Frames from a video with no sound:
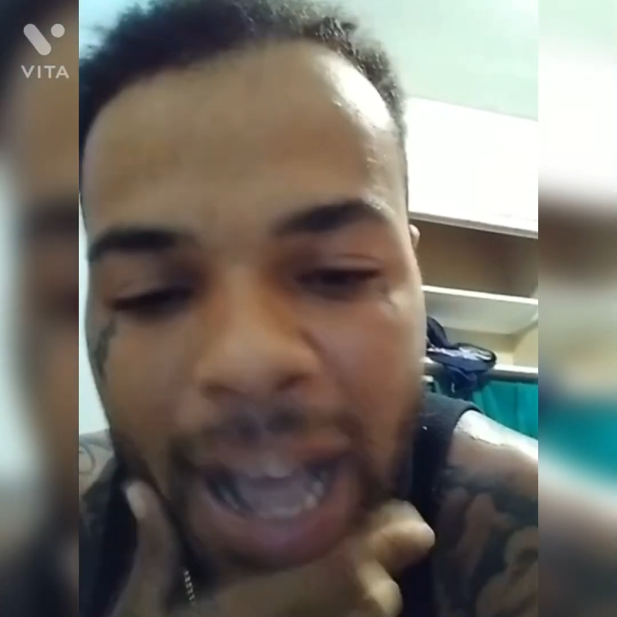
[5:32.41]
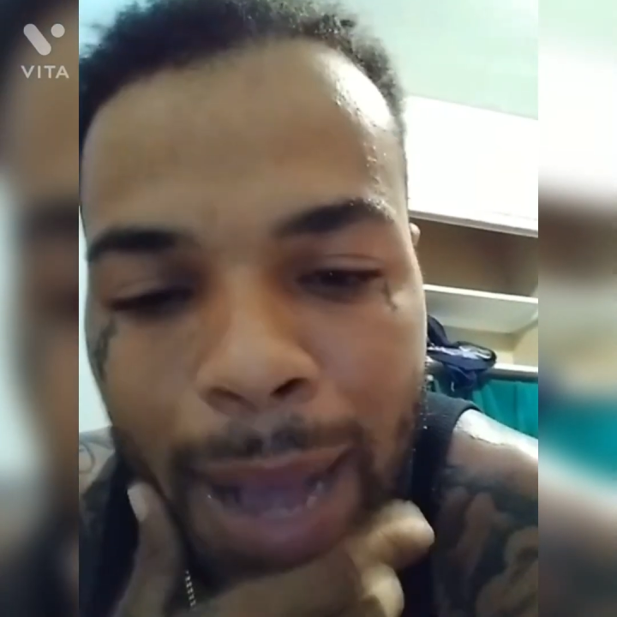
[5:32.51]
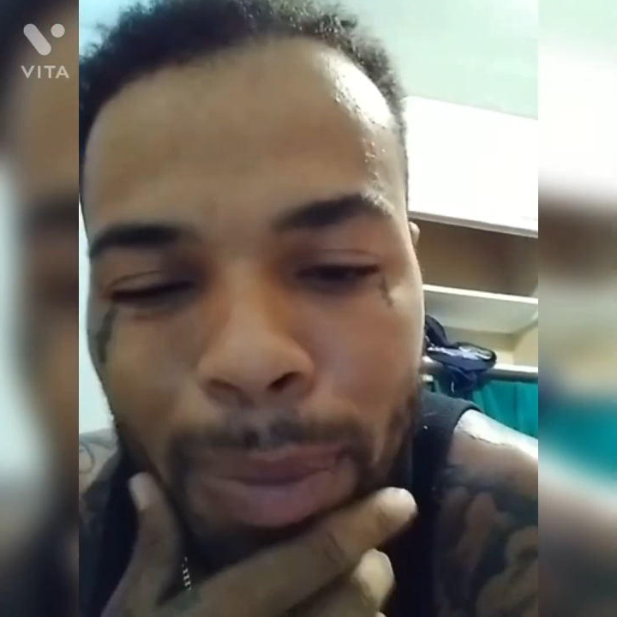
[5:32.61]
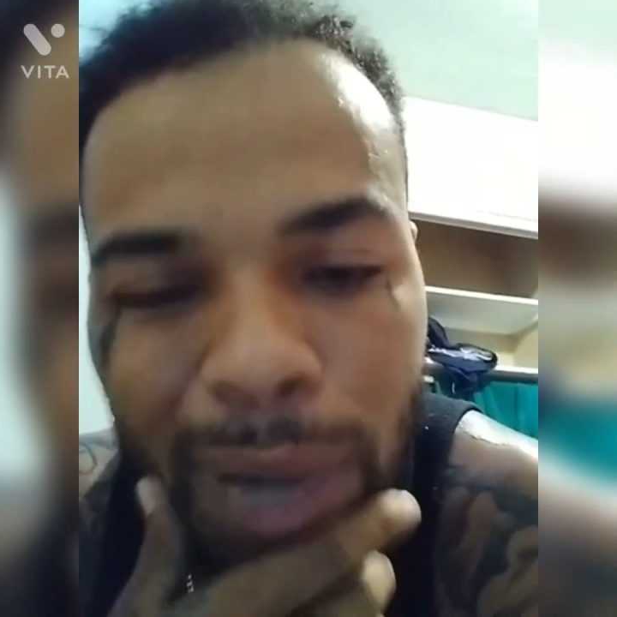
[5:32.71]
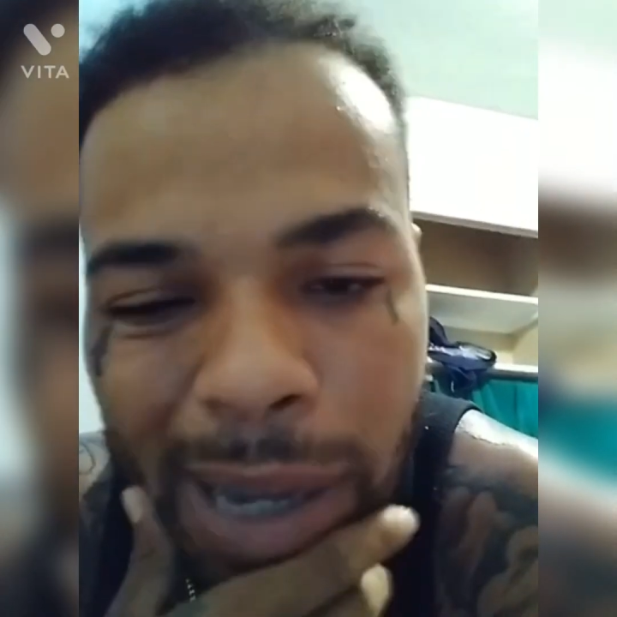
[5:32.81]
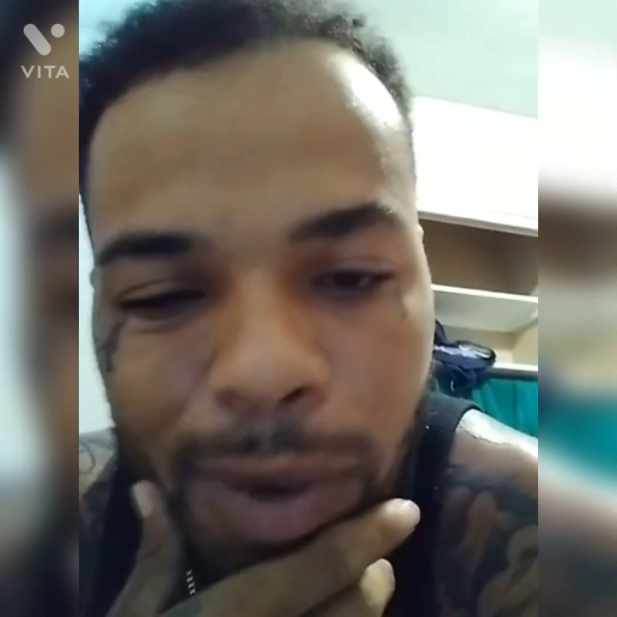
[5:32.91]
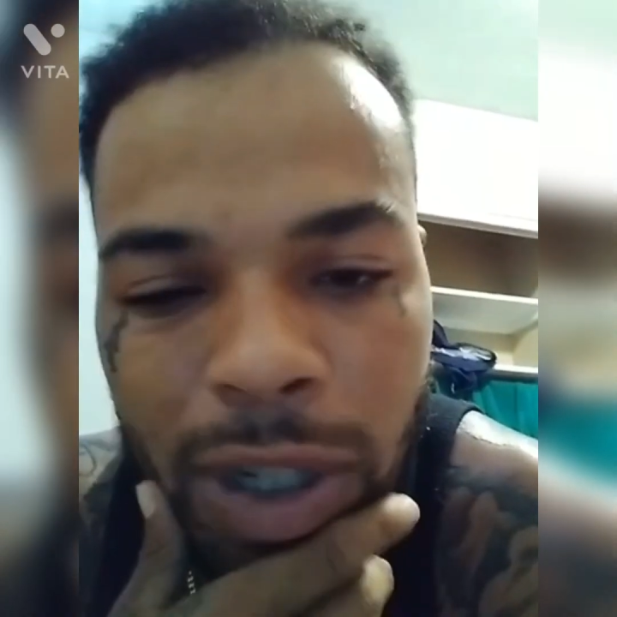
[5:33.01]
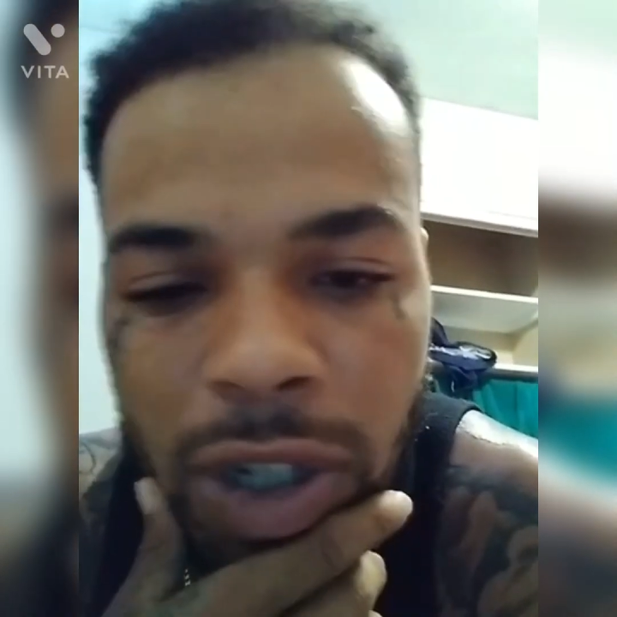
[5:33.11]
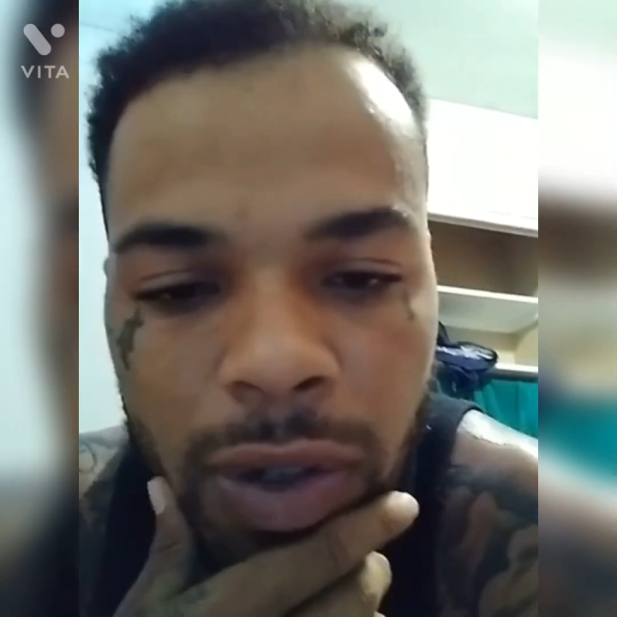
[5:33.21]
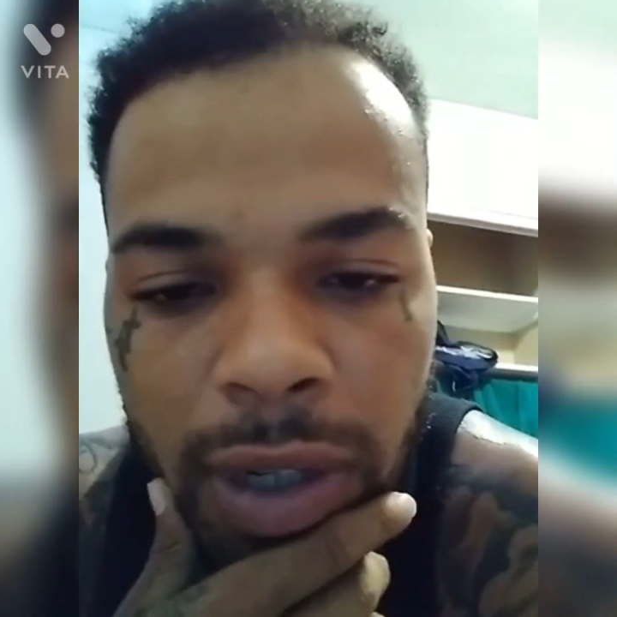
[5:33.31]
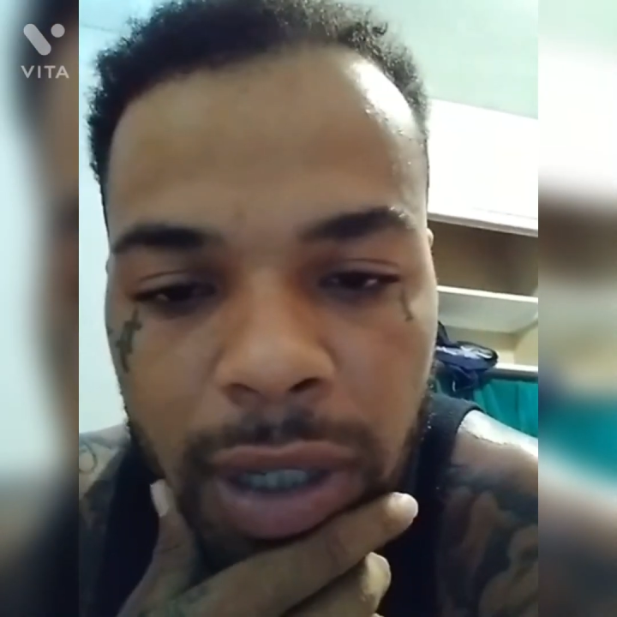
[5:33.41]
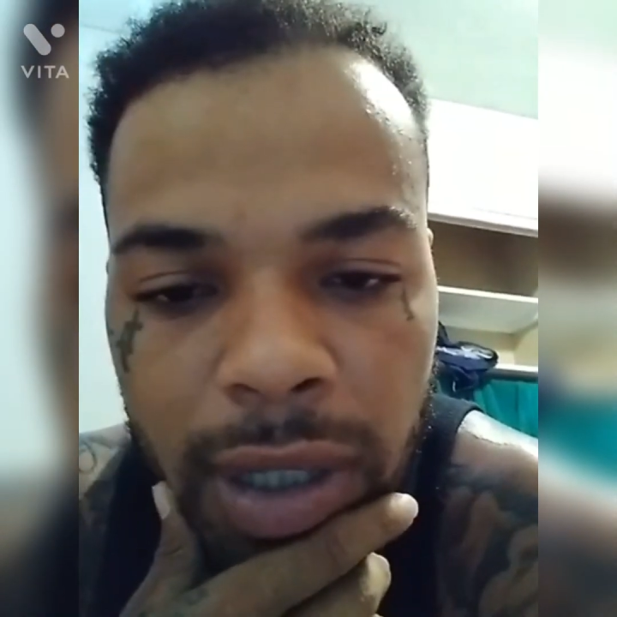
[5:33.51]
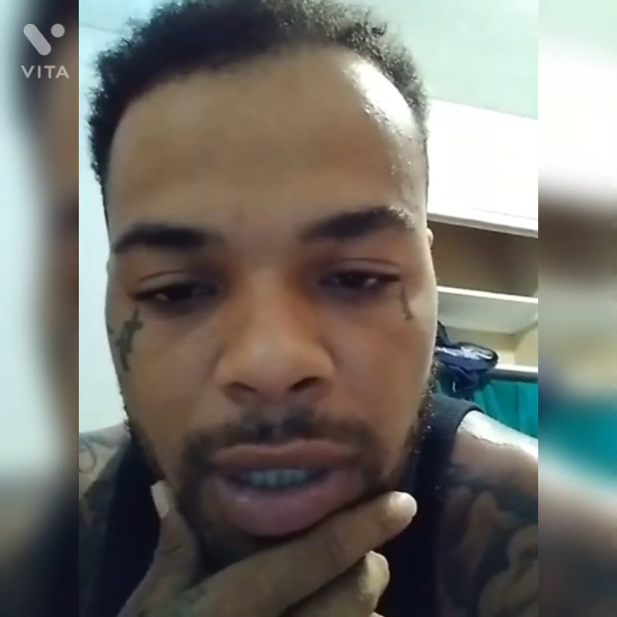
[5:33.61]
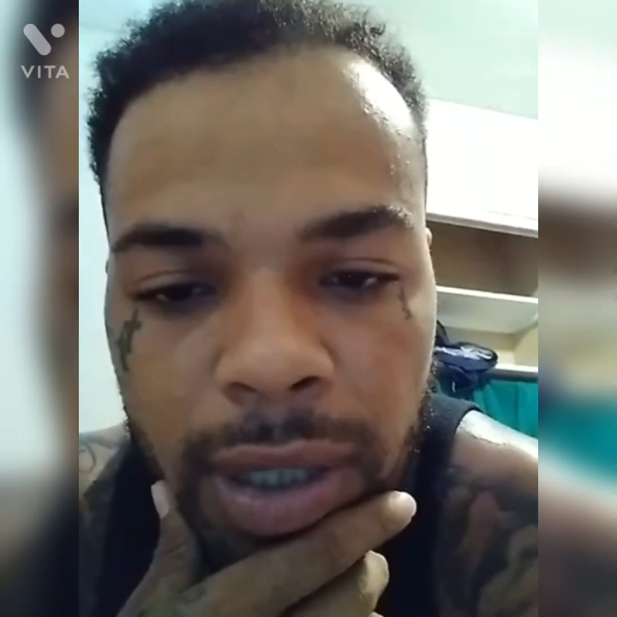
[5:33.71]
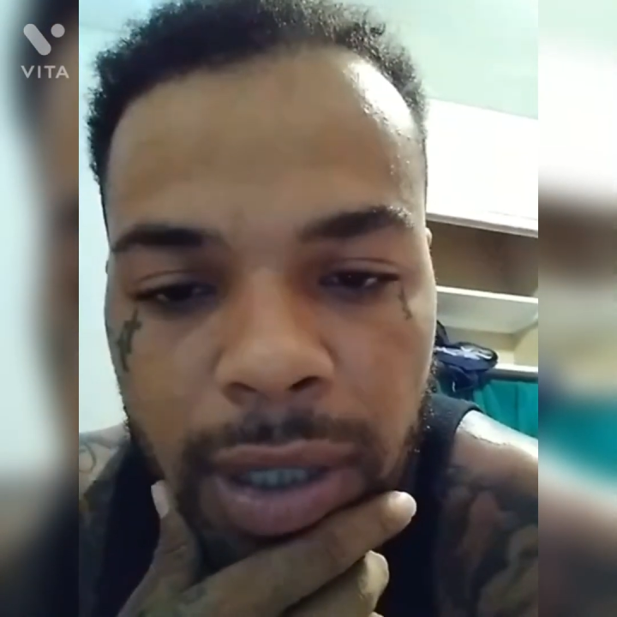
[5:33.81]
Cut that shit off.